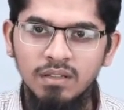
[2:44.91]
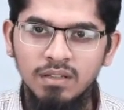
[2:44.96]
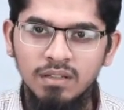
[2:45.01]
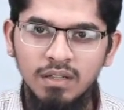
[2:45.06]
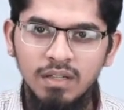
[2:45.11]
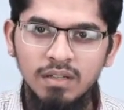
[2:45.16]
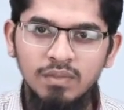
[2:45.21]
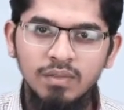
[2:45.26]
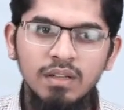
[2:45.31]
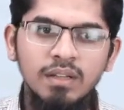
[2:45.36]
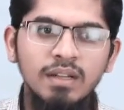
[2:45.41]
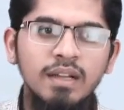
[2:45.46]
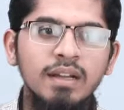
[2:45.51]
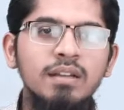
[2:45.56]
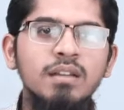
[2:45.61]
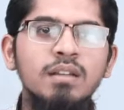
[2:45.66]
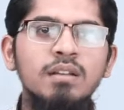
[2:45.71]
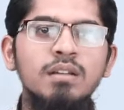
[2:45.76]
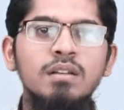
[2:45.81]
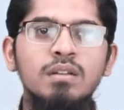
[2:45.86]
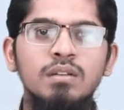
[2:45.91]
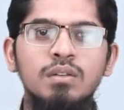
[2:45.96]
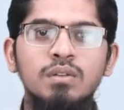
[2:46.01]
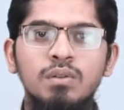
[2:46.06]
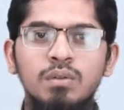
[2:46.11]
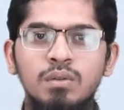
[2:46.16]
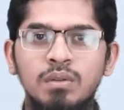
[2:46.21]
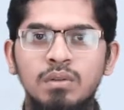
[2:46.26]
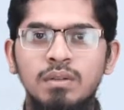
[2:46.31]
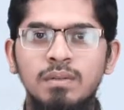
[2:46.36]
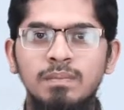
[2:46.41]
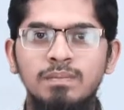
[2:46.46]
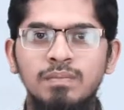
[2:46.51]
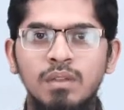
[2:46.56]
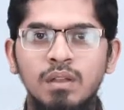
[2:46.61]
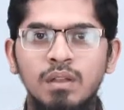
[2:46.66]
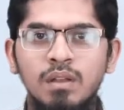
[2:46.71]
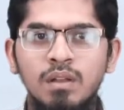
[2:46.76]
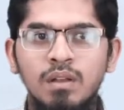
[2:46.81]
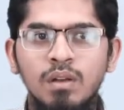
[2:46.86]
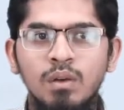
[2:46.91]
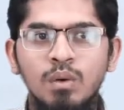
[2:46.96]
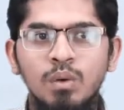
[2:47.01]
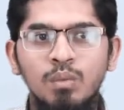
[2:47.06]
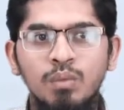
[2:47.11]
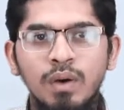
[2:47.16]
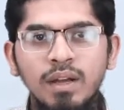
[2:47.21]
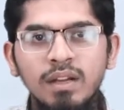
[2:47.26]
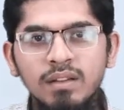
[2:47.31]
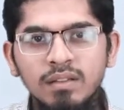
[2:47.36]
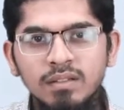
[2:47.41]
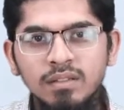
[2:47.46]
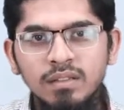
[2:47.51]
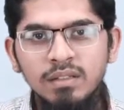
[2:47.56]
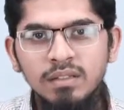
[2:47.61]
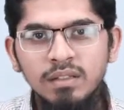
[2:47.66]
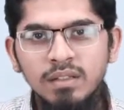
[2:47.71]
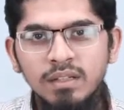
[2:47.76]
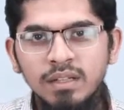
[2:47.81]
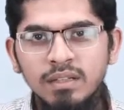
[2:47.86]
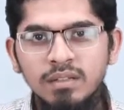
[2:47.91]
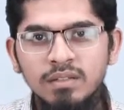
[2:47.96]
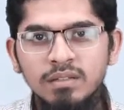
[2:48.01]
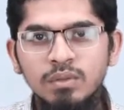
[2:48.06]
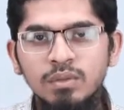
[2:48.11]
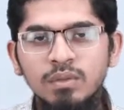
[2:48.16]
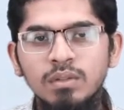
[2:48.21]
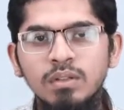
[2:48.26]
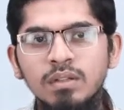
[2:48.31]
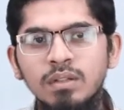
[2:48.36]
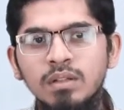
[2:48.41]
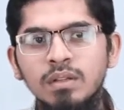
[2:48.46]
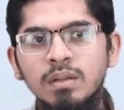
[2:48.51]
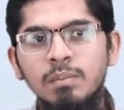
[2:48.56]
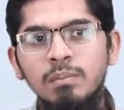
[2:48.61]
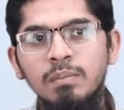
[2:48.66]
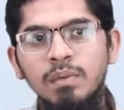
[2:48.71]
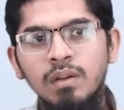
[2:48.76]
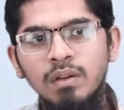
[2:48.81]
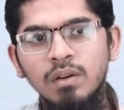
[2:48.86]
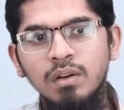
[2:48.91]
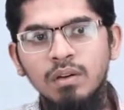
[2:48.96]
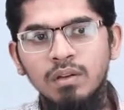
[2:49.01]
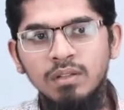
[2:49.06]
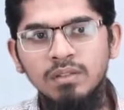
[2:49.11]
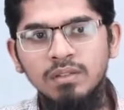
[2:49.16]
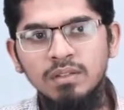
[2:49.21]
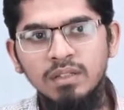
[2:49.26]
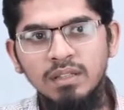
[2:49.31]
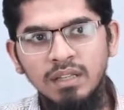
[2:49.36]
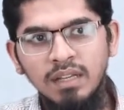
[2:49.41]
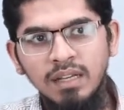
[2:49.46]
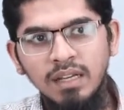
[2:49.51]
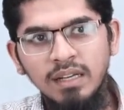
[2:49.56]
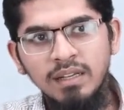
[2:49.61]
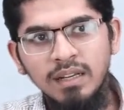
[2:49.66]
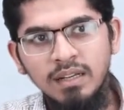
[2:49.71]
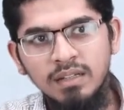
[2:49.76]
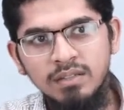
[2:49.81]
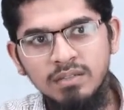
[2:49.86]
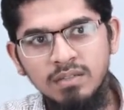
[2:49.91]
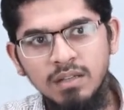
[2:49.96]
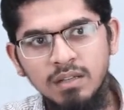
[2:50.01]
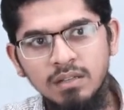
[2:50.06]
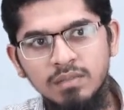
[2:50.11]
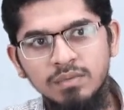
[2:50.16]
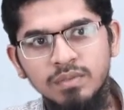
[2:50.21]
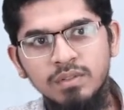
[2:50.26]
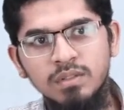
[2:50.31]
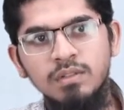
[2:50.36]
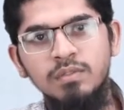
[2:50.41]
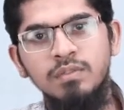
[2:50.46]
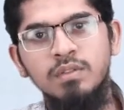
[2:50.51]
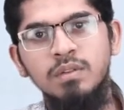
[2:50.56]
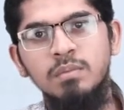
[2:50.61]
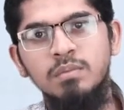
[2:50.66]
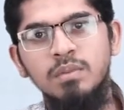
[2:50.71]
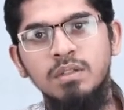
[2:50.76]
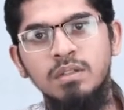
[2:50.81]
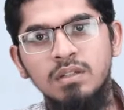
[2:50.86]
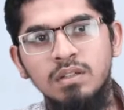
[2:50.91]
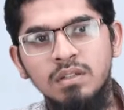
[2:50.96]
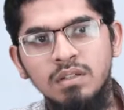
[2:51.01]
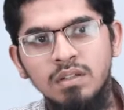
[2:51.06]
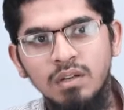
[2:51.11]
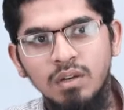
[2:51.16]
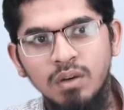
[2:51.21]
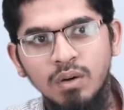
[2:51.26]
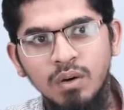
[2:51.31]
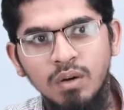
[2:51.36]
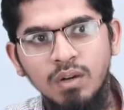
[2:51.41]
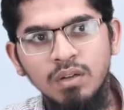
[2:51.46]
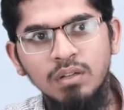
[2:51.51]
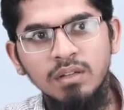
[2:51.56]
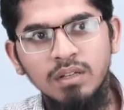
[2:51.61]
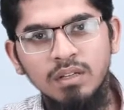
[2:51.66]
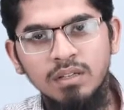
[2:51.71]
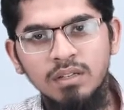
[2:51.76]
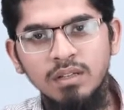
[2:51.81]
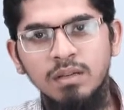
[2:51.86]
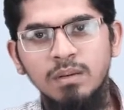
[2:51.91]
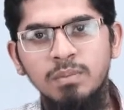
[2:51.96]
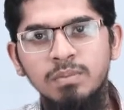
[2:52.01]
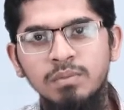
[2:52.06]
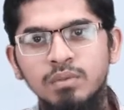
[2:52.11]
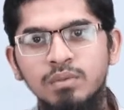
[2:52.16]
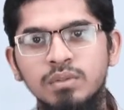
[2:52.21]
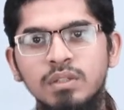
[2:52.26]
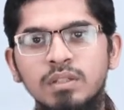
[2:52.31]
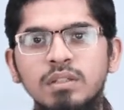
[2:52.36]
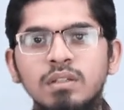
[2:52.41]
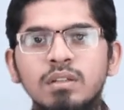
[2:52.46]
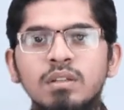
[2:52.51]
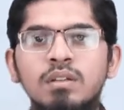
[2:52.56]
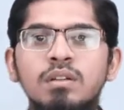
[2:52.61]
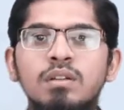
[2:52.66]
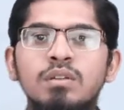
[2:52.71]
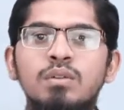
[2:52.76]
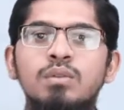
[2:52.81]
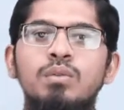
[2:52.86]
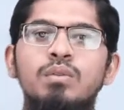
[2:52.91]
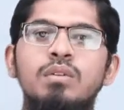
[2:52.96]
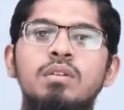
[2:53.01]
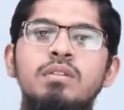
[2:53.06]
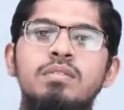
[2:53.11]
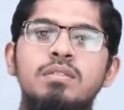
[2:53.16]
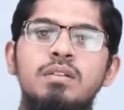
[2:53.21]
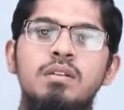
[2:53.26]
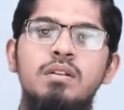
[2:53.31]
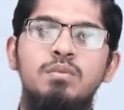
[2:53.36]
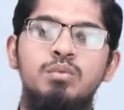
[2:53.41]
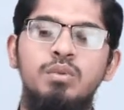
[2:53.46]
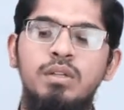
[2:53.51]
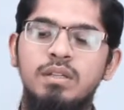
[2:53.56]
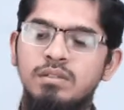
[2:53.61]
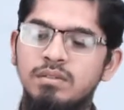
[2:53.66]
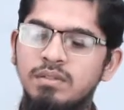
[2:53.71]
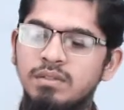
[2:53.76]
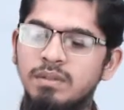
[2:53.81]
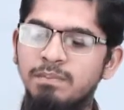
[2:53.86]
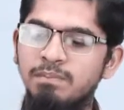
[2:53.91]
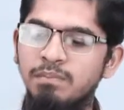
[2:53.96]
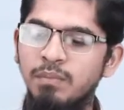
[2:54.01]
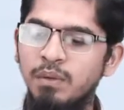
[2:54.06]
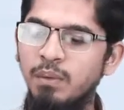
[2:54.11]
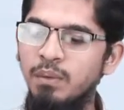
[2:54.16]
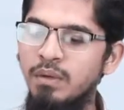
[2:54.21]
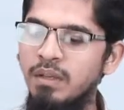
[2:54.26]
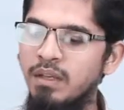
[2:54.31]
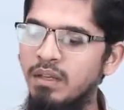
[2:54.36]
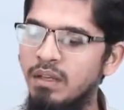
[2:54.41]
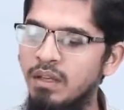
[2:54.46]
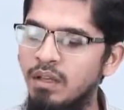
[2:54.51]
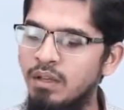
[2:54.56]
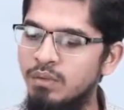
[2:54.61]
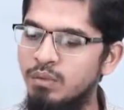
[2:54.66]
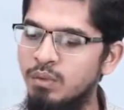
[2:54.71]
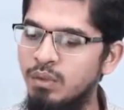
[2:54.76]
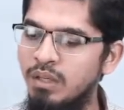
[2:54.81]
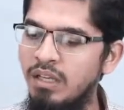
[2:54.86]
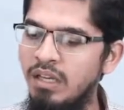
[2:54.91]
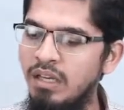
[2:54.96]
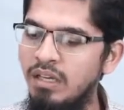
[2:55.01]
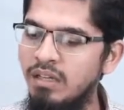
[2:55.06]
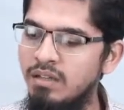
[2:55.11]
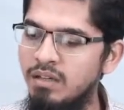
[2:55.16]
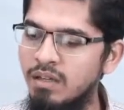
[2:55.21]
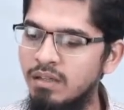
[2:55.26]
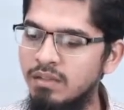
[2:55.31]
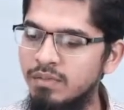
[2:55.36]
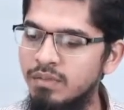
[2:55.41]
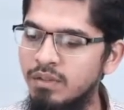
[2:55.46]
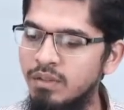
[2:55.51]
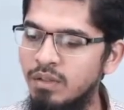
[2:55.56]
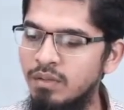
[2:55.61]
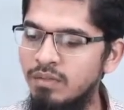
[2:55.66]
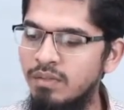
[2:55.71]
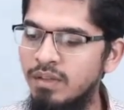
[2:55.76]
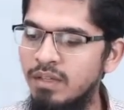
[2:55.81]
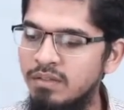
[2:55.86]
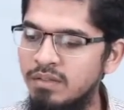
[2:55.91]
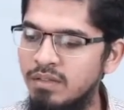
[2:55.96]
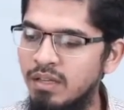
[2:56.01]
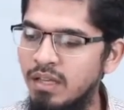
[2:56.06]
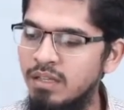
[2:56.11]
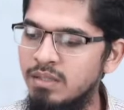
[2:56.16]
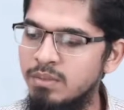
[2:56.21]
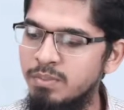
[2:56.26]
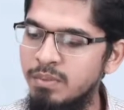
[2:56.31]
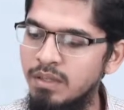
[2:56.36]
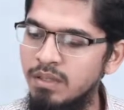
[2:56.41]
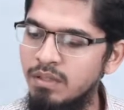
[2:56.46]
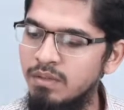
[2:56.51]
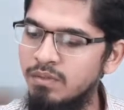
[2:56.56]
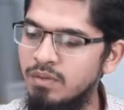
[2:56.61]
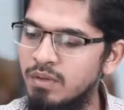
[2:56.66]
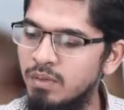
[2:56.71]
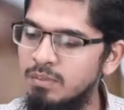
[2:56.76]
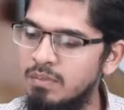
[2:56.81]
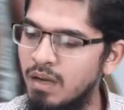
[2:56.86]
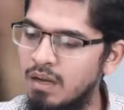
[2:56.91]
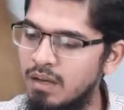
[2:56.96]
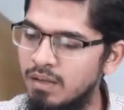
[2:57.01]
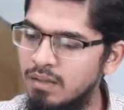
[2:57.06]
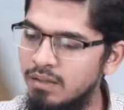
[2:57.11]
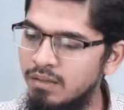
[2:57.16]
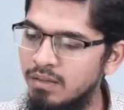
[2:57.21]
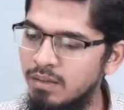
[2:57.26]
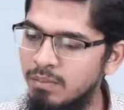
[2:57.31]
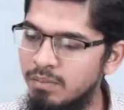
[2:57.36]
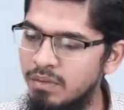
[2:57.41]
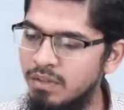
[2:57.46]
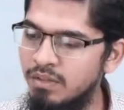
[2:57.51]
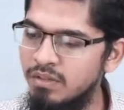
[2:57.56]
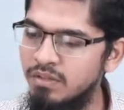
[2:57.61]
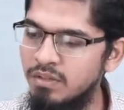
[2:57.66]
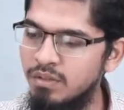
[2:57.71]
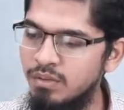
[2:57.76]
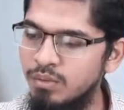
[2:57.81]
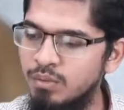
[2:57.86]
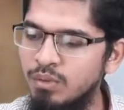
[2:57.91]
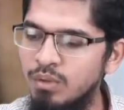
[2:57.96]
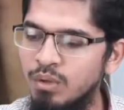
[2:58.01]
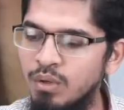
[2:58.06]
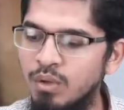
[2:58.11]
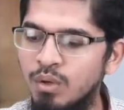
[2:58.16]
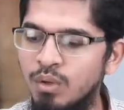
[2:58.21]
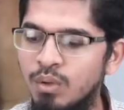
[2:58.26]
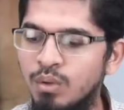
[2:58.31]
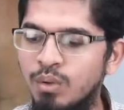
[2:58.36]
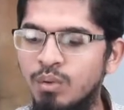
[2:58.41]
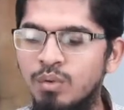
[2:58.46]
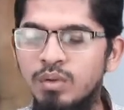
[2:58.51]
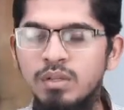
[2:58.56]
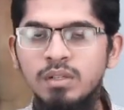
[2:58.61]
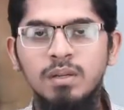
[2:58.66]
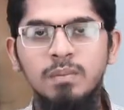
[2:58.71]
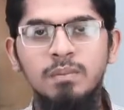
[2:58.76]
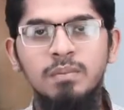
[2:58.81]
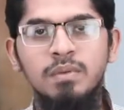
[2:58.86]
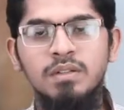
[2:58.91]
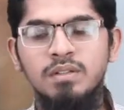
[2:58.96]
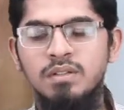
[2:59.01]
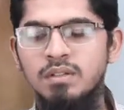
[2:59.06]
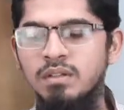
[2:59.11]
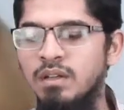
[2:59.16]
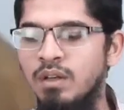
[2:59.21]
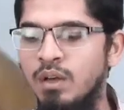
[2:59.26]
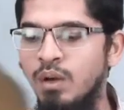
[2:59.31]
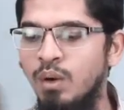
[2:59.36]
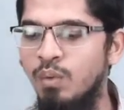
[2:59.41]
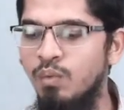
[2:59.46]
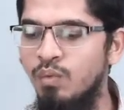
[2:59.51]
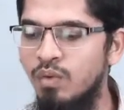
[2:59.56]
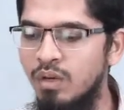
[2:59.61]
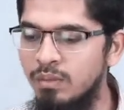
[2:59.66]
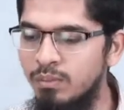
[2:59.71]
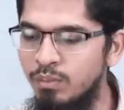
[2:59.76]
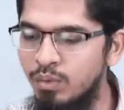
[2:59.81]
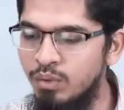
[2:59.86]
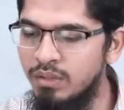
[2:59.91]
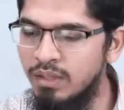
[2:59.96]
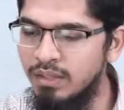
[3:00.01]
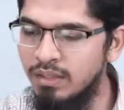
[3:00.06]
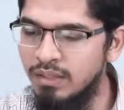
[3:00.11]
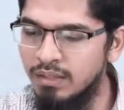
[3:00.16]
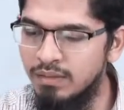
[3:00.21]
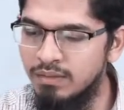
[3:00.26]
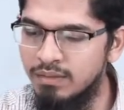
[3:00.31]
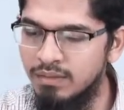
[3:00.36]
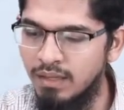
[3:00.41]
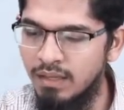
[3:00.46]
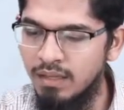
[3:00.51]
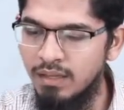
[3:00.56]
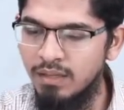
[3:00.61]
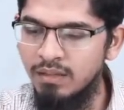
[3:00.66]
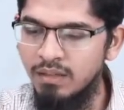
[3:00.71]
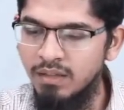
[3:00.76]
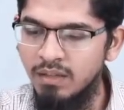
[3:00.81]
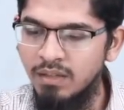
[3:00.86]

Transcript: It will get cold. Why does it get cold? Because heat gets transferred from the hot cup to the cold surroundings. Okay, so heat transfer always takes place from higher temperature to lower temperature. One more thing is there